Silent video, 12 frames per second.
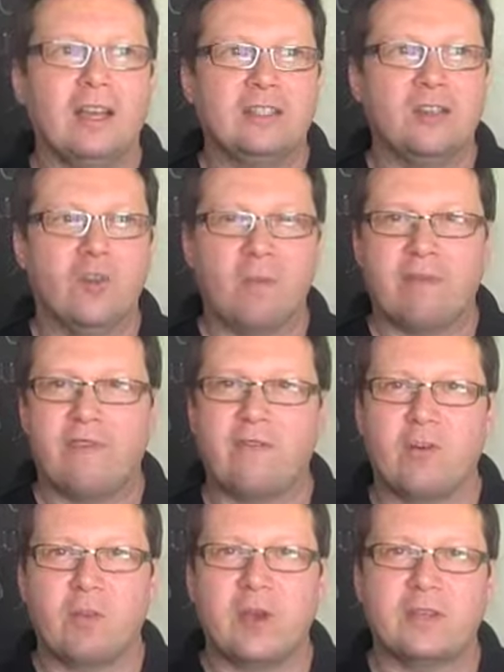Two of my
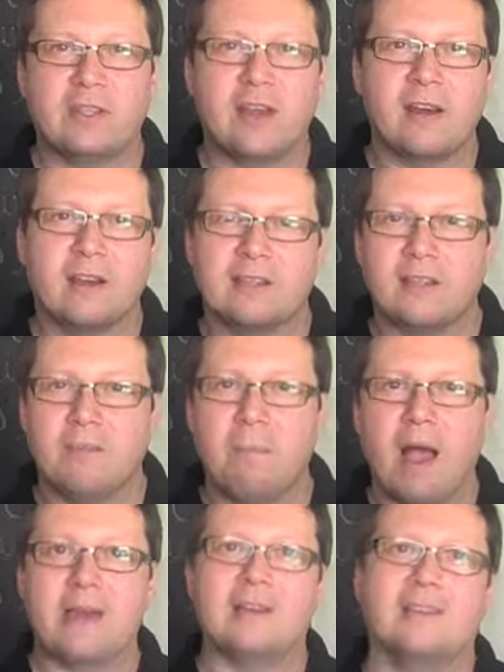favorite beers there is the
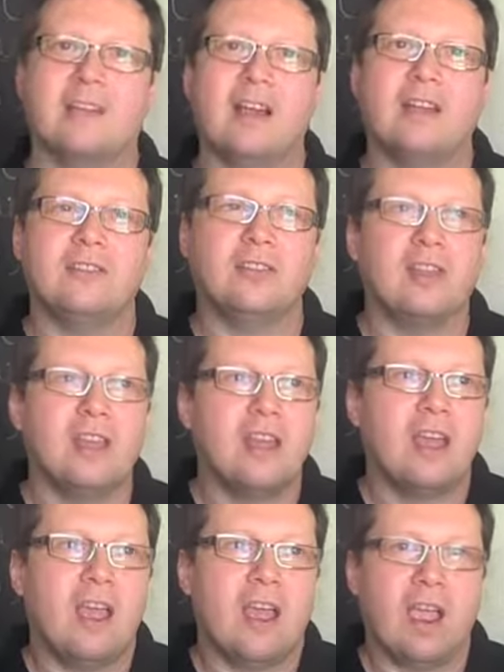Midas Touch
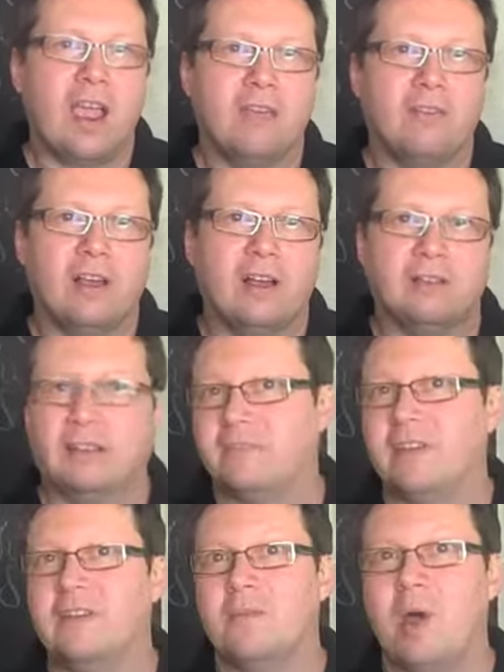and the La
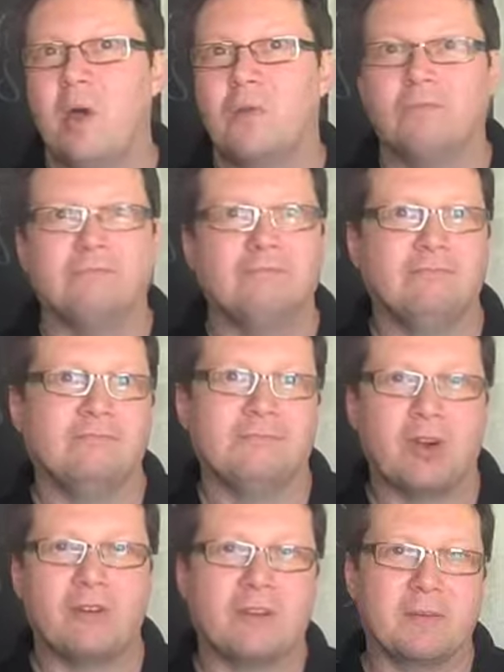Fin de
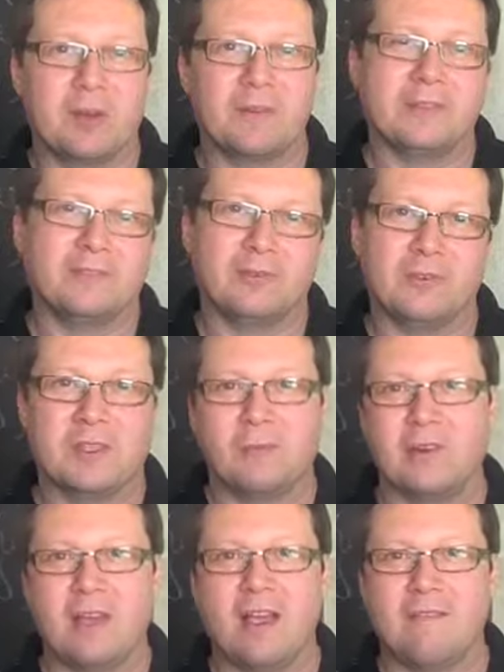Perfect beers for
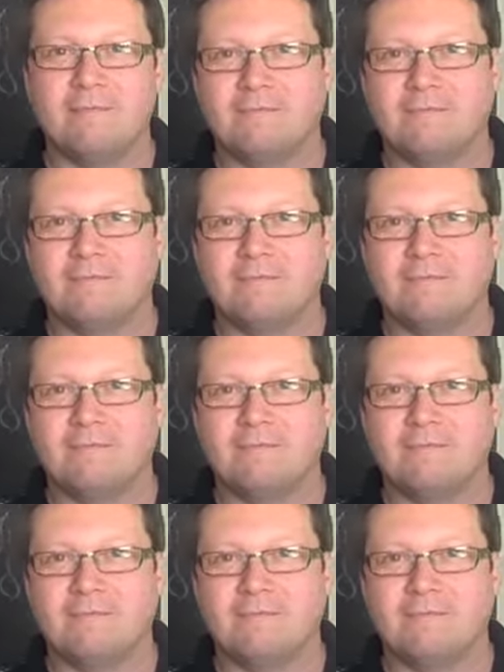summertime.